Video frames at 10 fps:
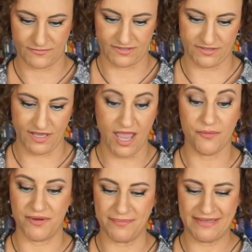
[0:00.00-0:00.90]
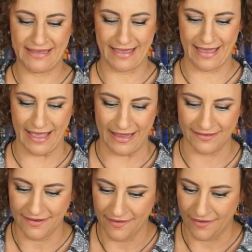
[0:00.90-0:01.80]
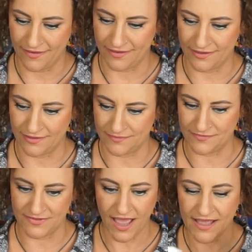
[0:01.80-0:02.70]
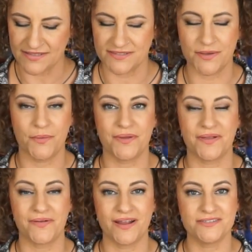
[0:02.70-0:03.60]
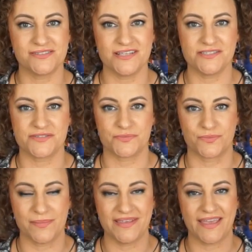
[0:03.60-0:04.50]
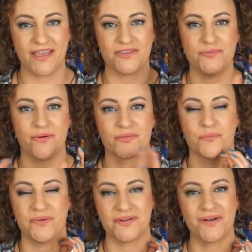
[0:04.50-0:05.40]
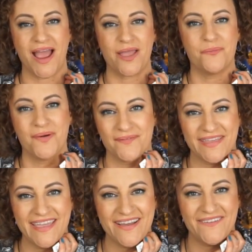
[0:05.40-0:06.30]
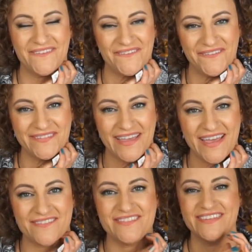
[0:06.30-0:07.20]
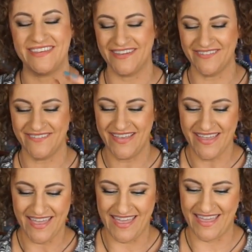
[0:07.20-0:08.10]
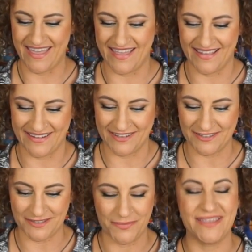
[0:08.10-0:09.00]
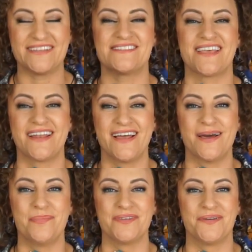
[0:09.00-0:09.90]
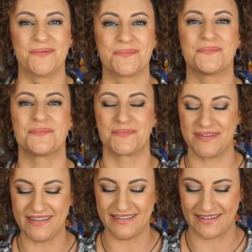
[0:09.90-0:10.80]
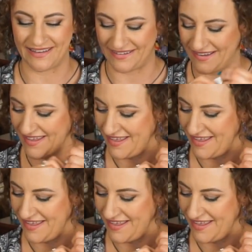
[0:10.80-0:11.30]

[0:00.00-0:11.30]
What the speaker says: See, Remy Cat. Nice. So congratulations, Remy Cat. You are the winner. I will get a hold of you and so we can set up your reading.